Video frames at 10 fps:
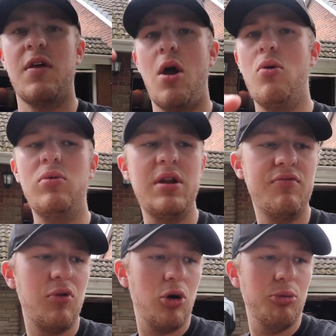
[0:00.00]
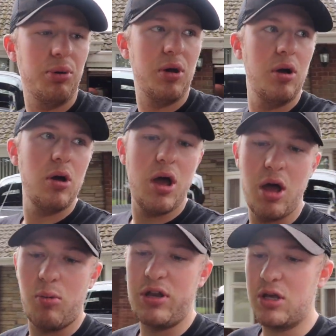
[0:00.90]
they only rub
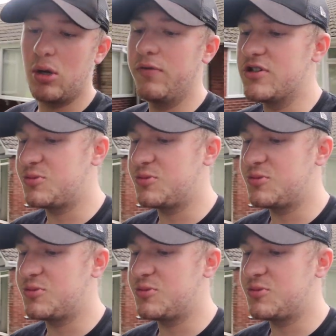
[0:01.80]
when you go over